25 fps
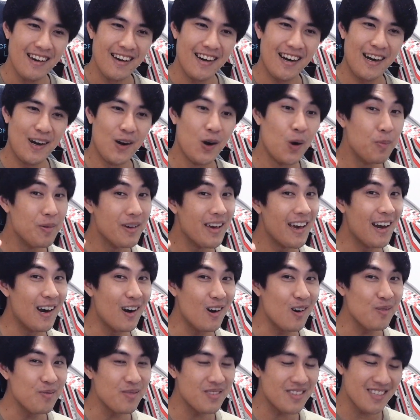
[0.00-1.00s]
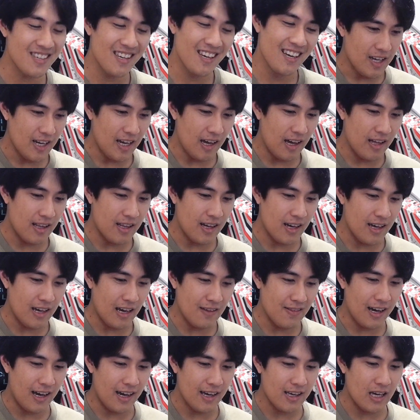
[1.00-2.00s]
I hope it helps. And
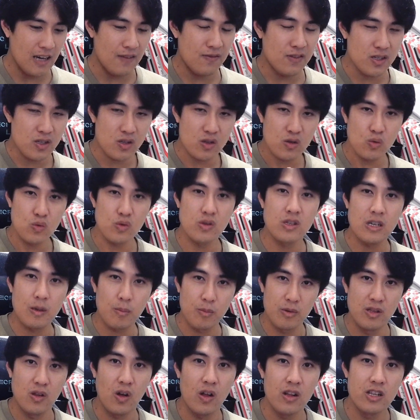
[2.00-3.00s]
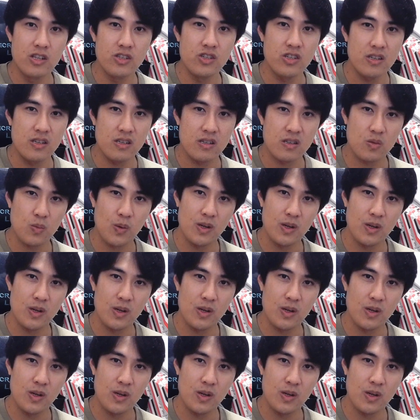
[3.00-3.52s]
I give these 2 terminologies.